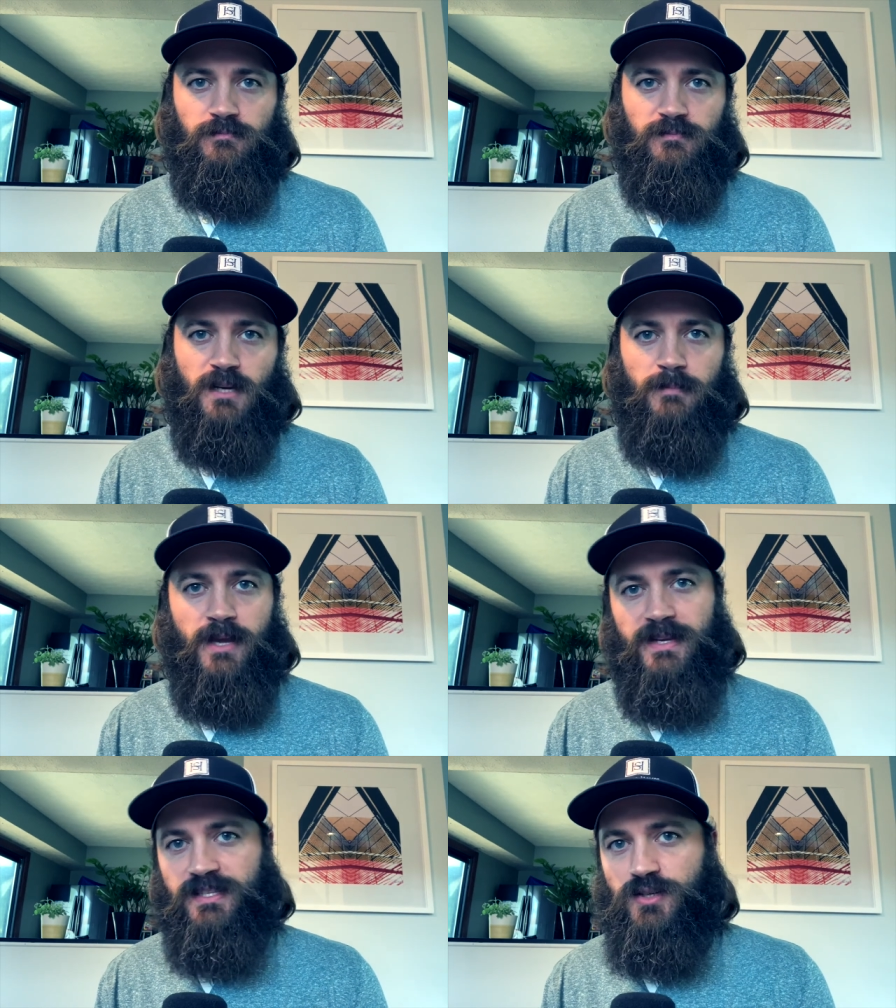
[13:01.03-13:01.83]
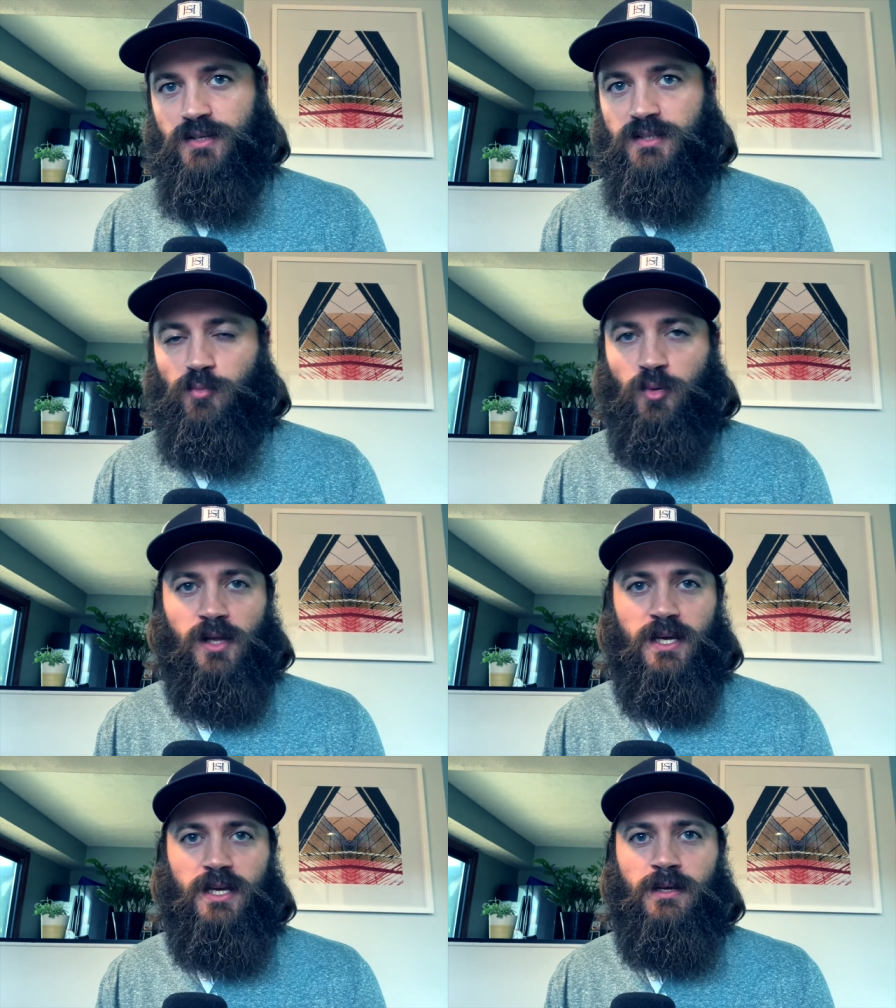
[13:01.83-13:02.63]
Maybe it's good to
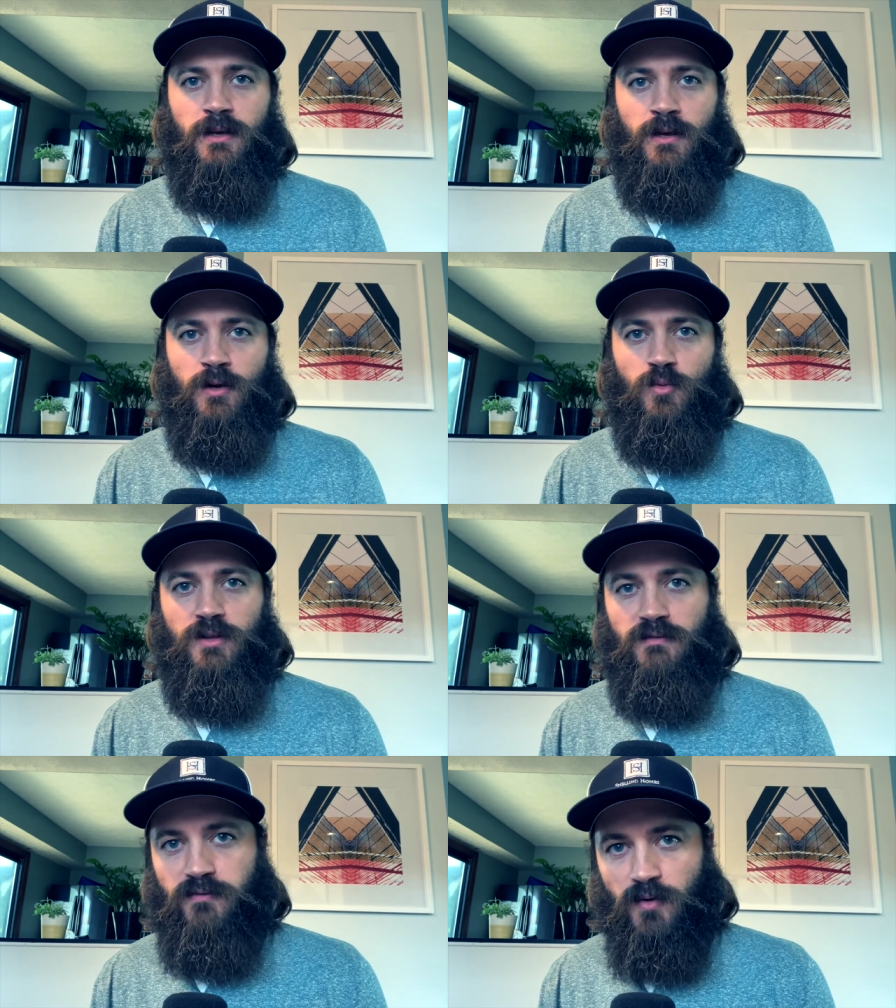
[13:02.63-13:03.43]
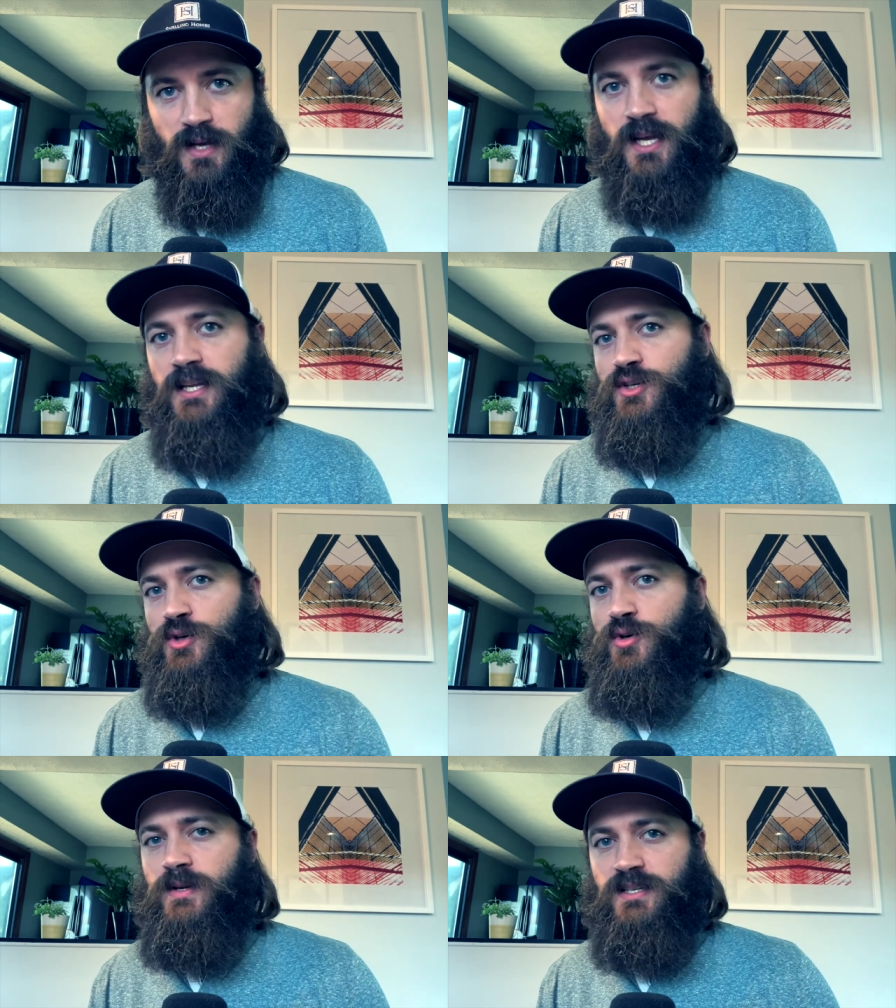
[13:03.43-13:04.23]
play with a friend
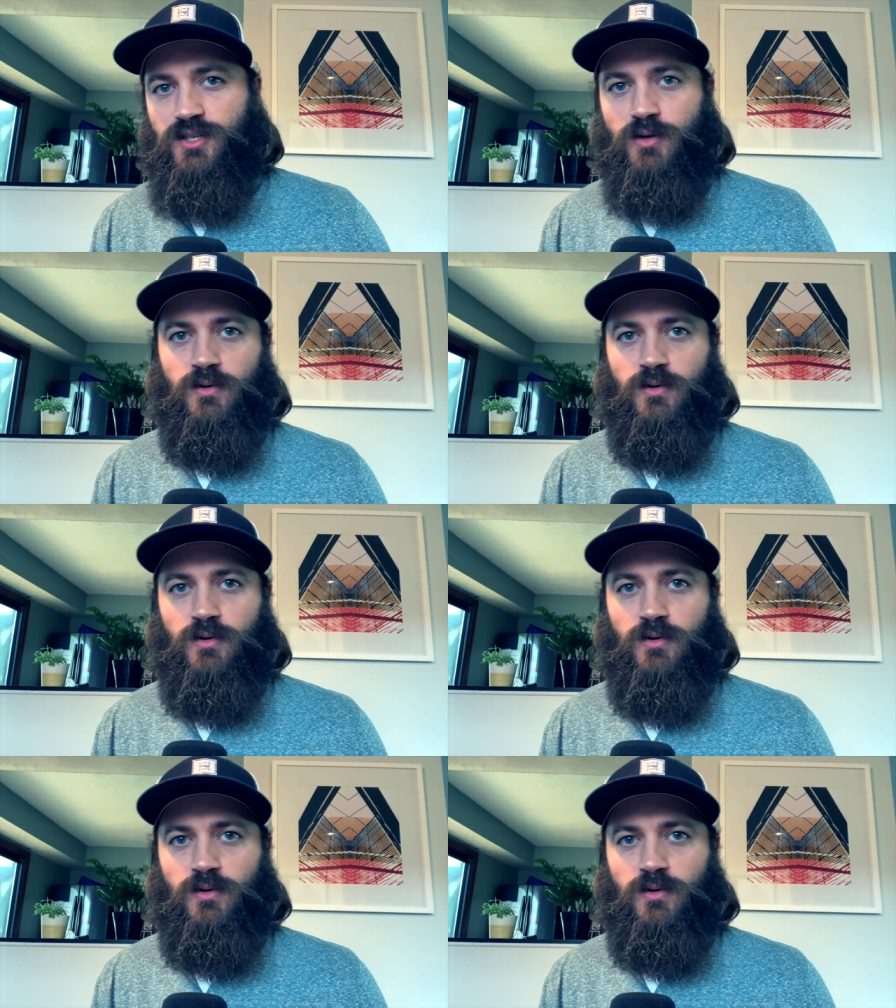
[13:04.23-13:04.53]
who is doing a